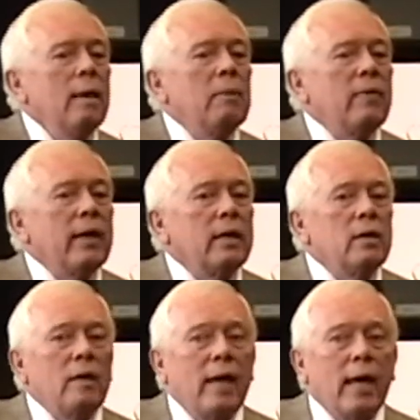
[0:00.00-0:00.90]
but they,
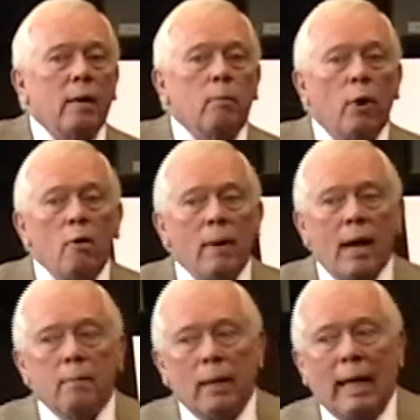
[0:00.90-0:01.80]
they had a
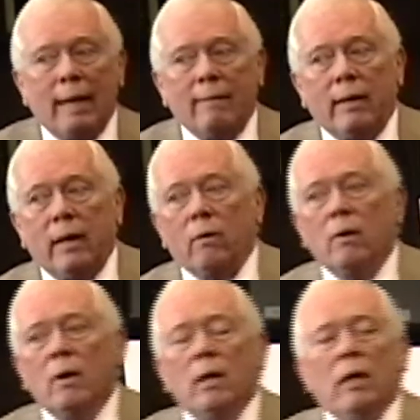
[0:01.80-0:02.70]
bromide plant there,
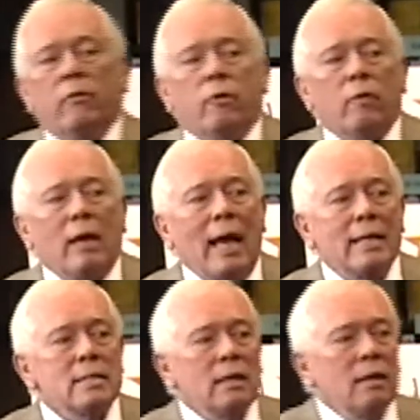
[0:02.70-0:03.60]
and so the
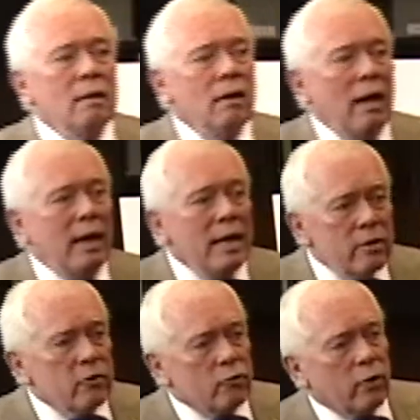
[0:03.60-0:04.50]
last
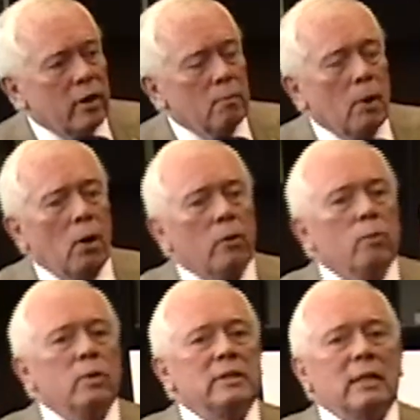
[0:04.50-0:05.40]
industry in
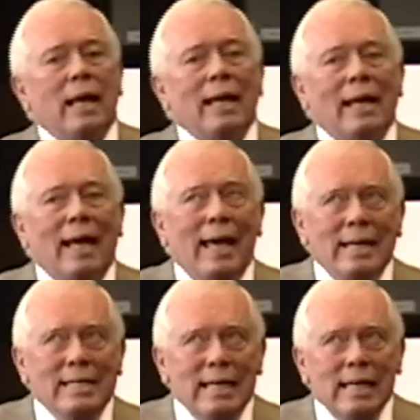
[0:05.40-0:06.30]
Malden was in
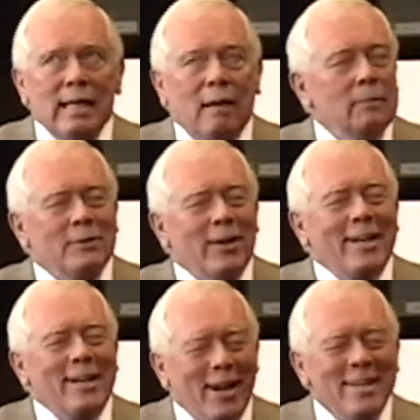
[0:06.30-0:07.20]
18, I'm sorry,
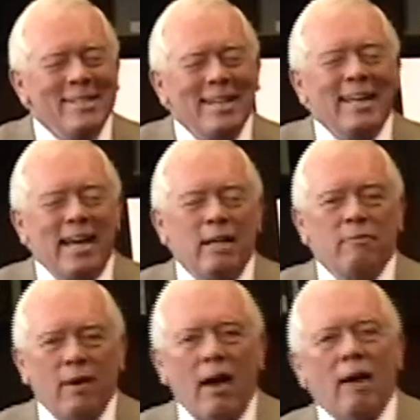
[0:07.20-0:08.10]

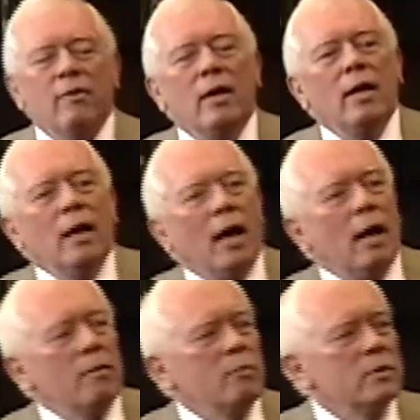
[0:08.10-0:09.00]
1985 uh,
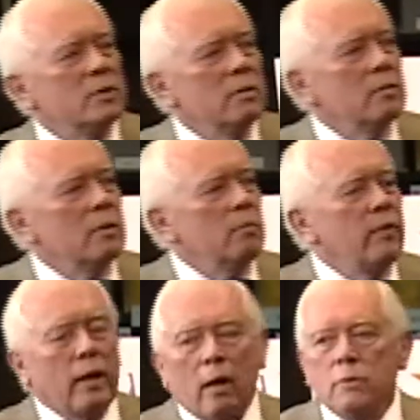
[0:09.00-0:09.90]
was the, the,
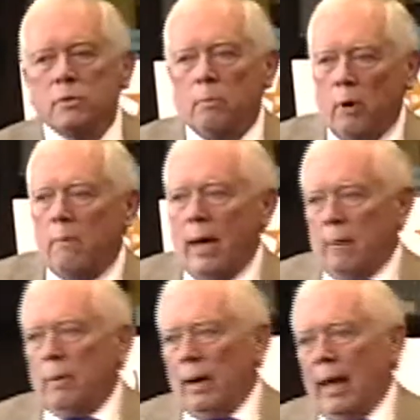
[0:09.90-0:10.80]
they closed the bromide
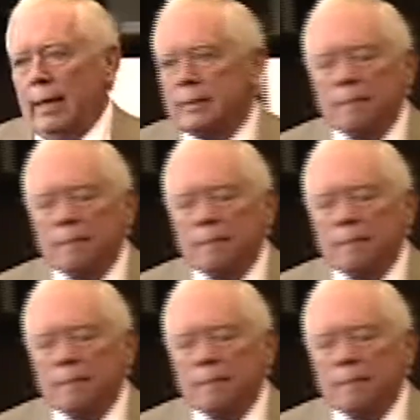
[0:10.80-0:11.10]
plant.